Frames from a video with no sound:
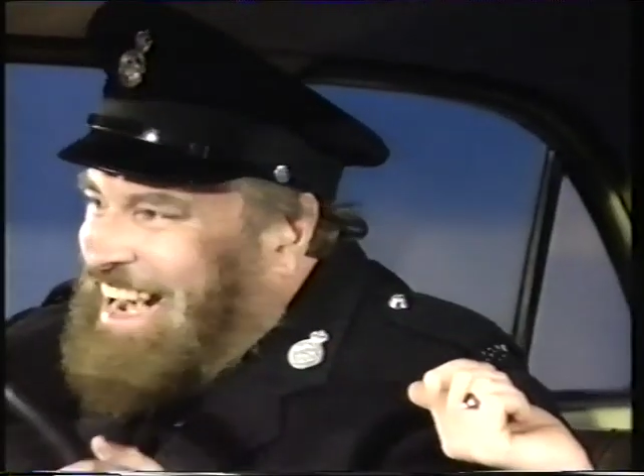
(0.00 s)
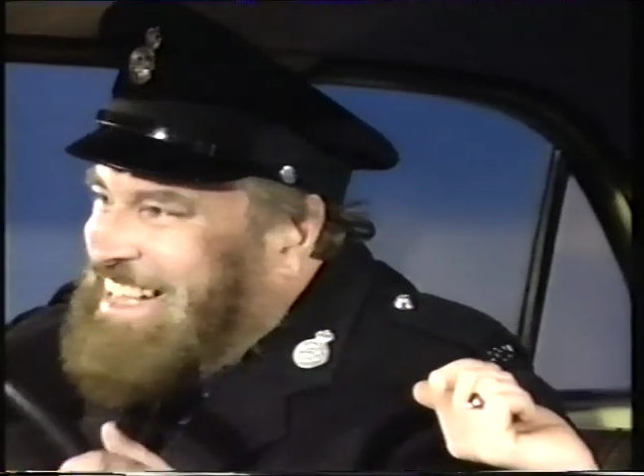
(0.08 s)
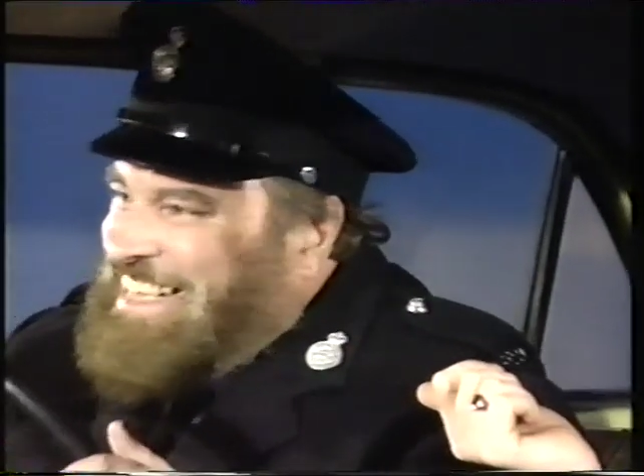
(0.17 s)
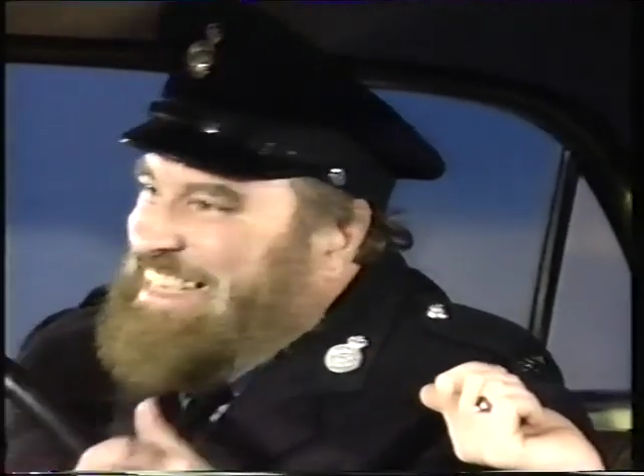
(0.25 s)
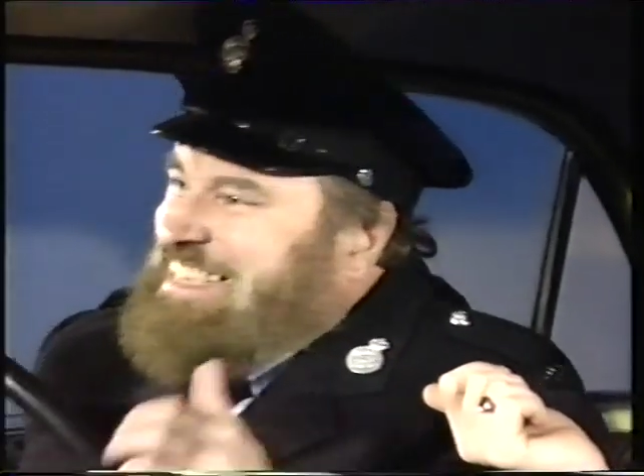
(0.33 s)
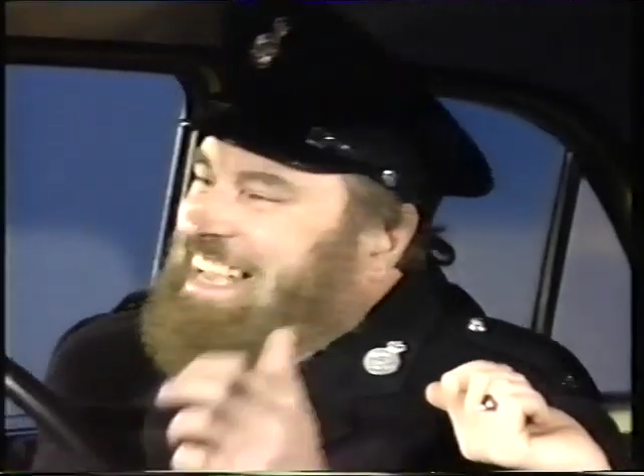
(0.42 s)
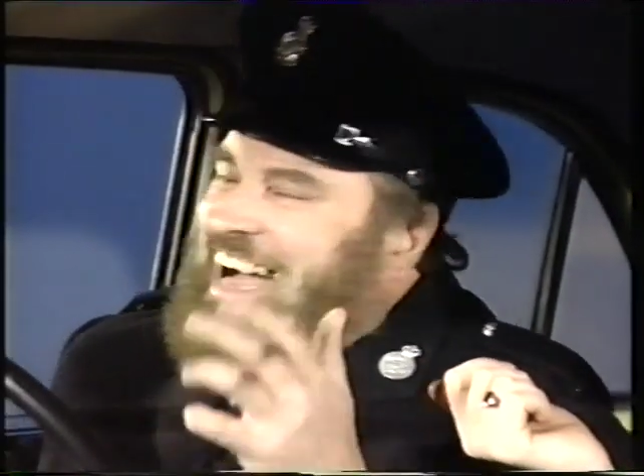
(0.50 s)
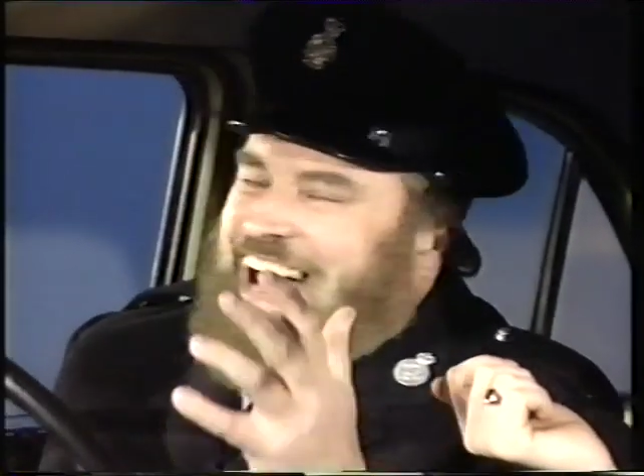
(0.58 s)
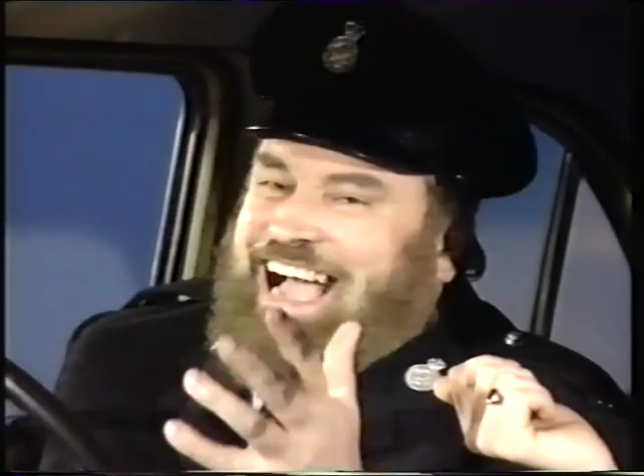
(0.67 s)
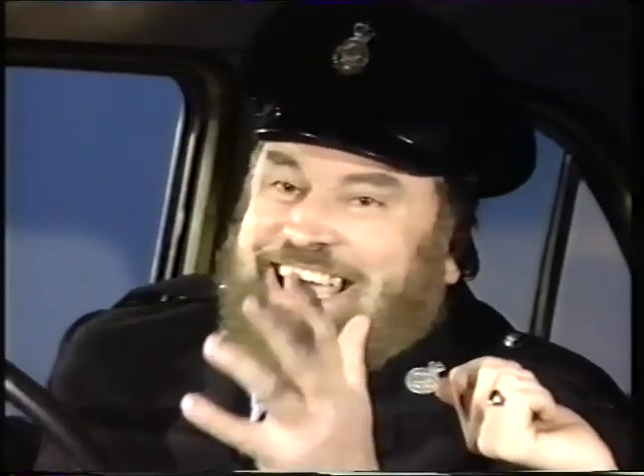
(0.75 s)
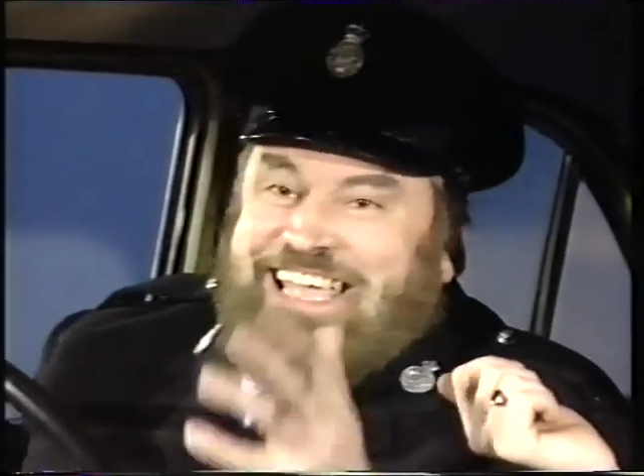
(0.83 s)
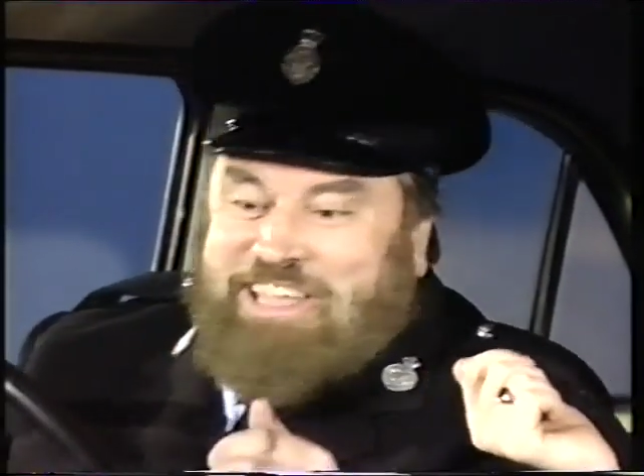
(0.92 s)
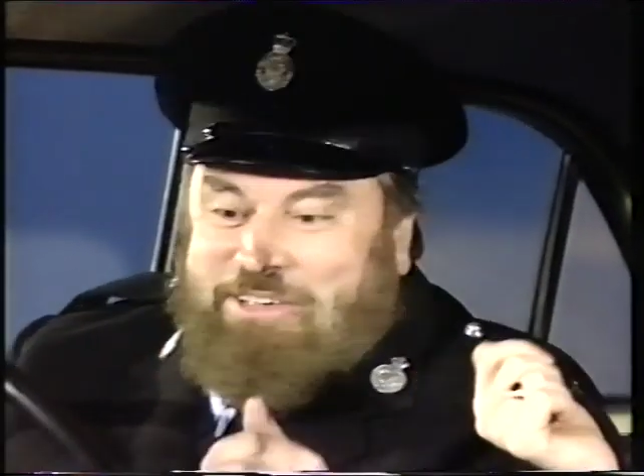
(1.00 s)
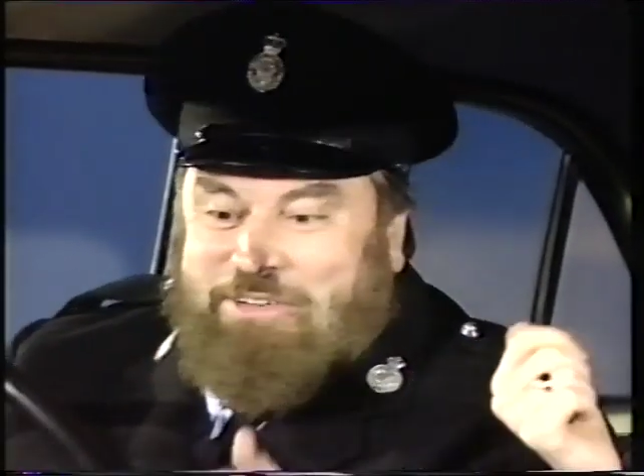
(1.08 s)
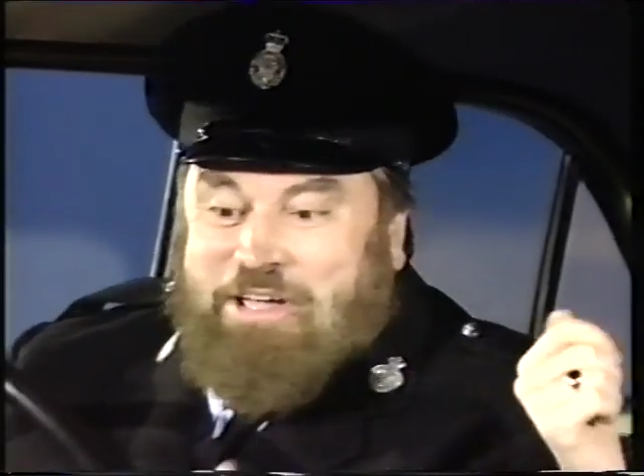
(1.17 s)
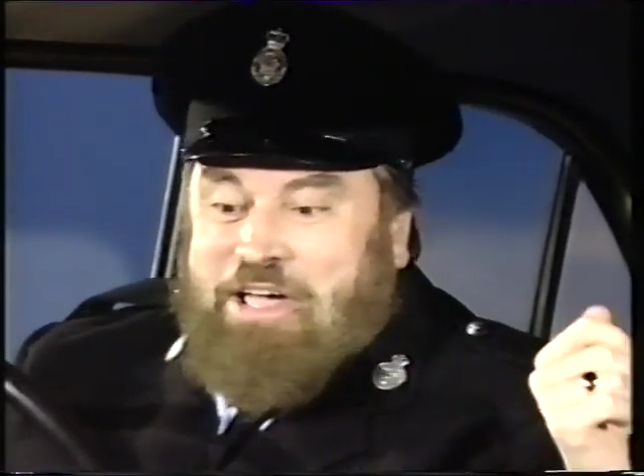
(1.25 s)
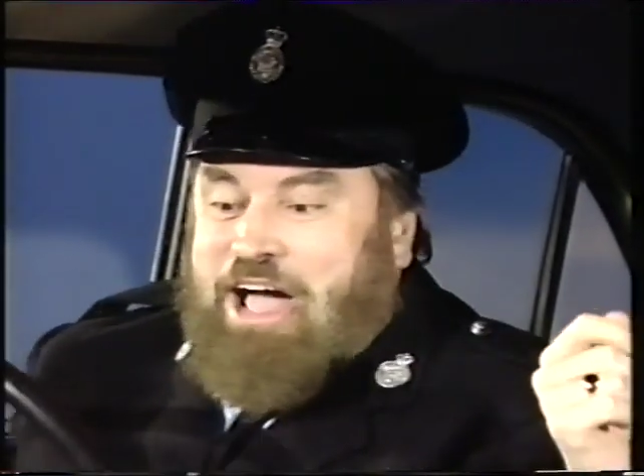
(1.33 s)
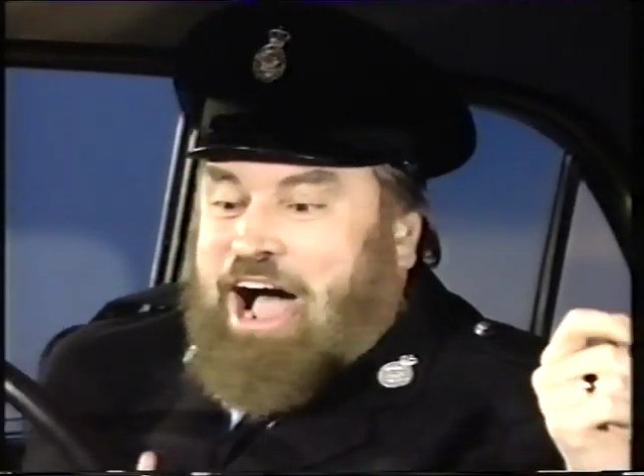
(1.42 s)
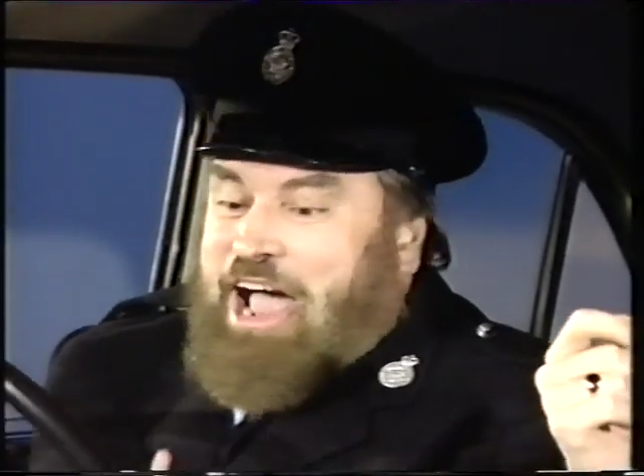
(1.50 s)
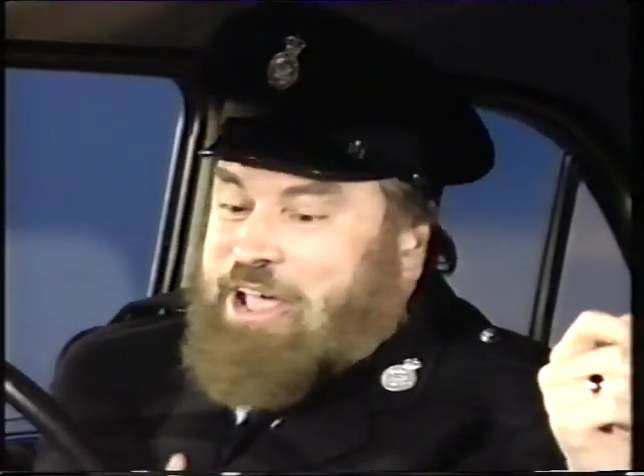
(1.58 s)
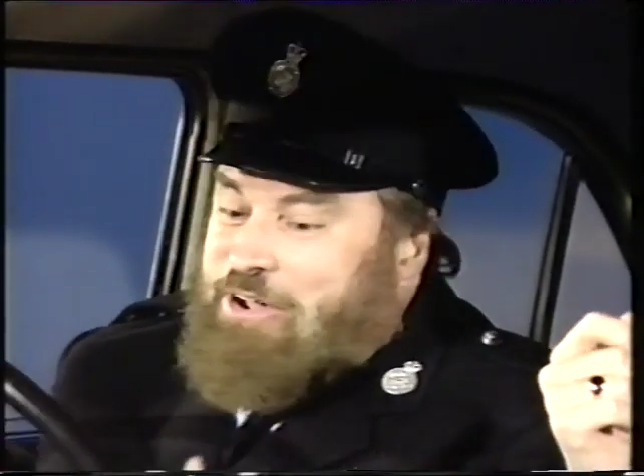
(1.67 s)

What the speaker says: You know, I